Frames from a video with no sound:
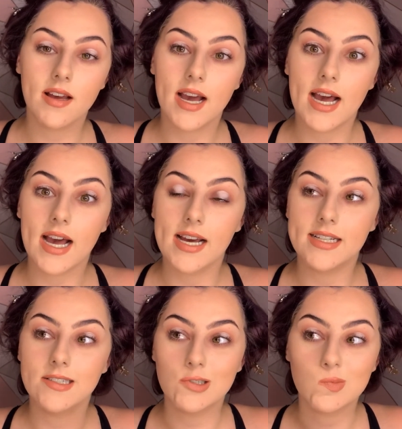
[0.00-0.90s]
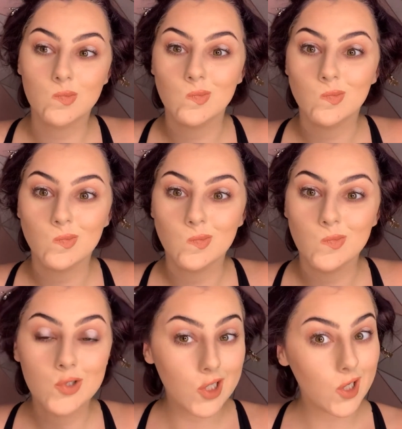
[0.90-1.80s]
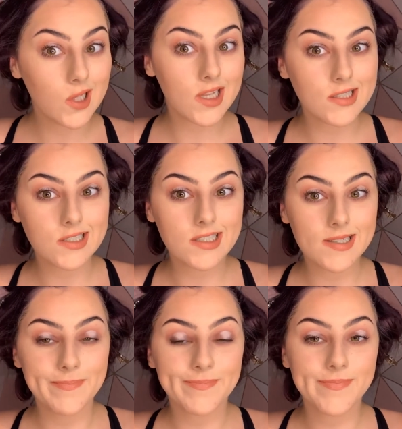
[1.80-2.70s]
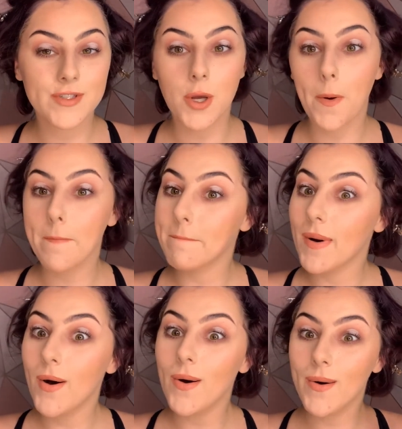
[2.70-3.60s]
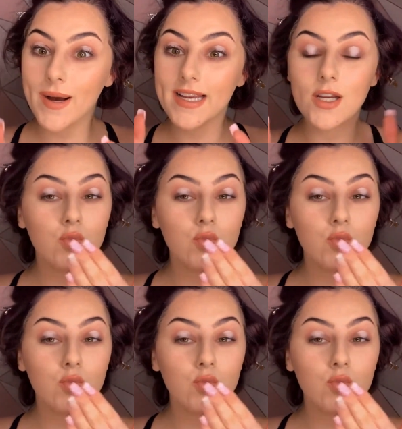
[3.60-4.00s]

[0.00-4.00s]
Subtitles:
And yeah, that's it. So bye.